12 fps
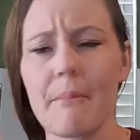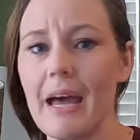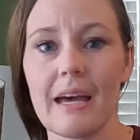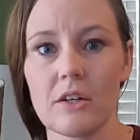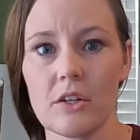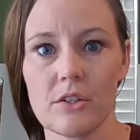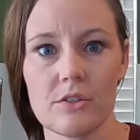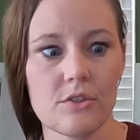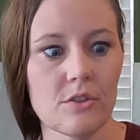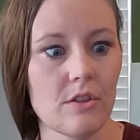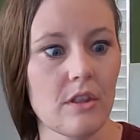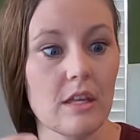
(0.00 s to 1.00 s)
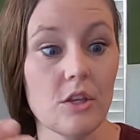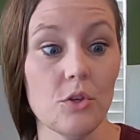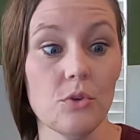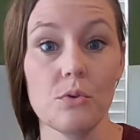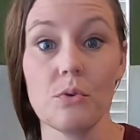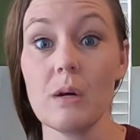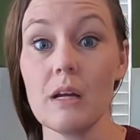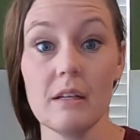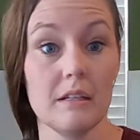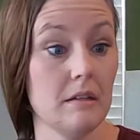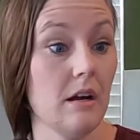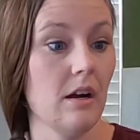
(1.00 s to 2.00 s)
patterns that you
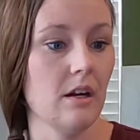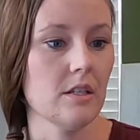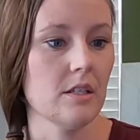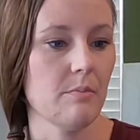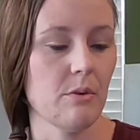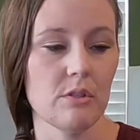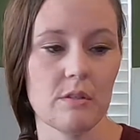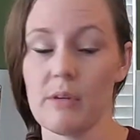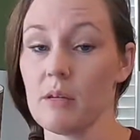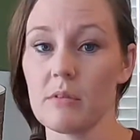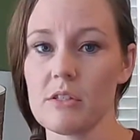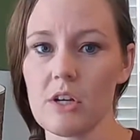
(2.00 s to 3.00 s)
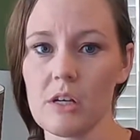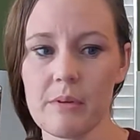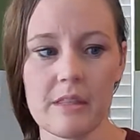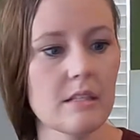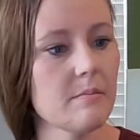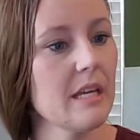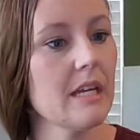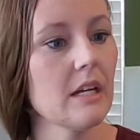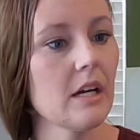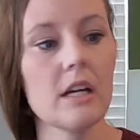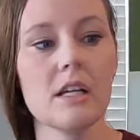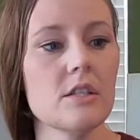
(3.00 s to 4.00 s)
are supposed to be able to start with as a
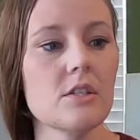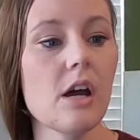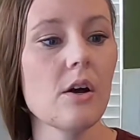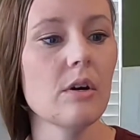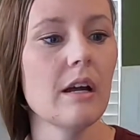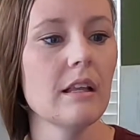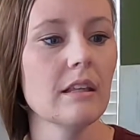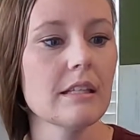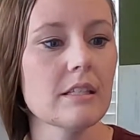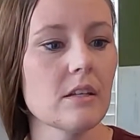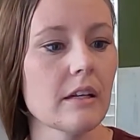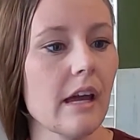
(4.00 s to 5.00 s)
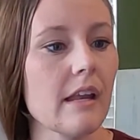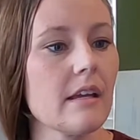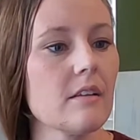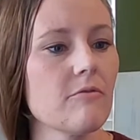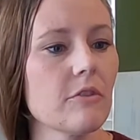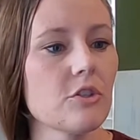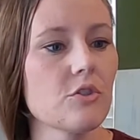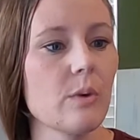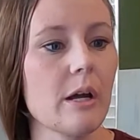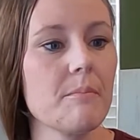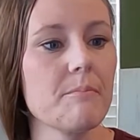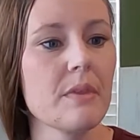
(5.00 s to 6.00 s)
beginner. So let's look at it. First
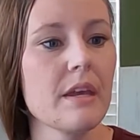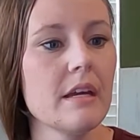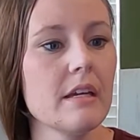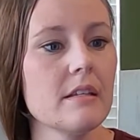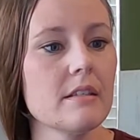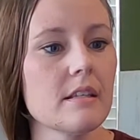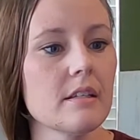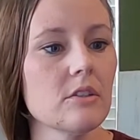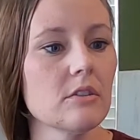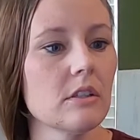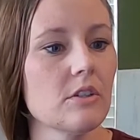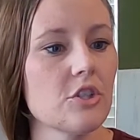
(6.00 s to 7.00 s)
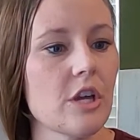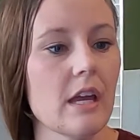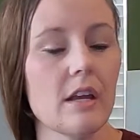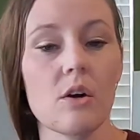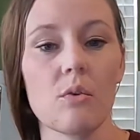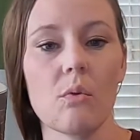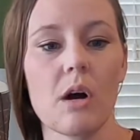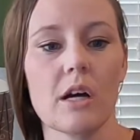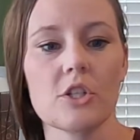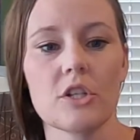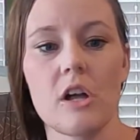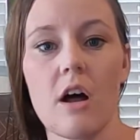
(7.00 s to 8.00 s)
one, single crochet
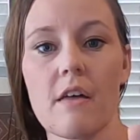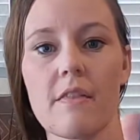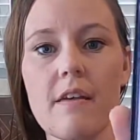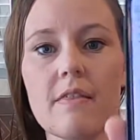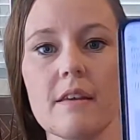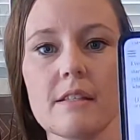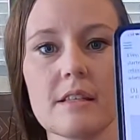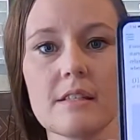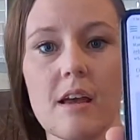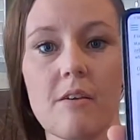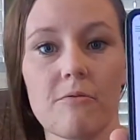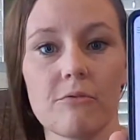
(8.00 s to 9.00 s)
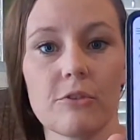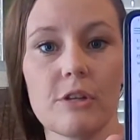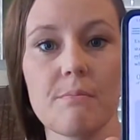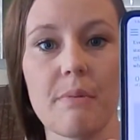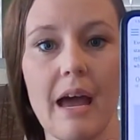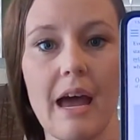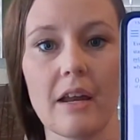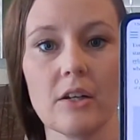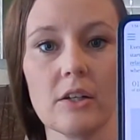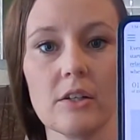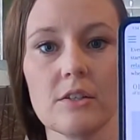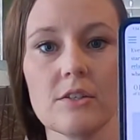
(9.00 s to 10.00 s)
washcloth. And this is a free
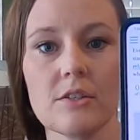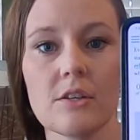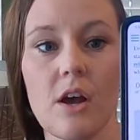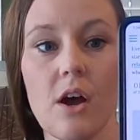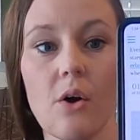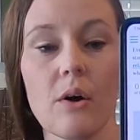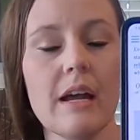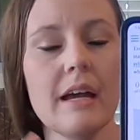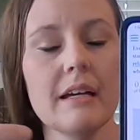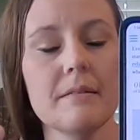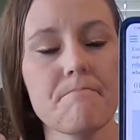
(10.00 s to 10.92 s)
pattern. So,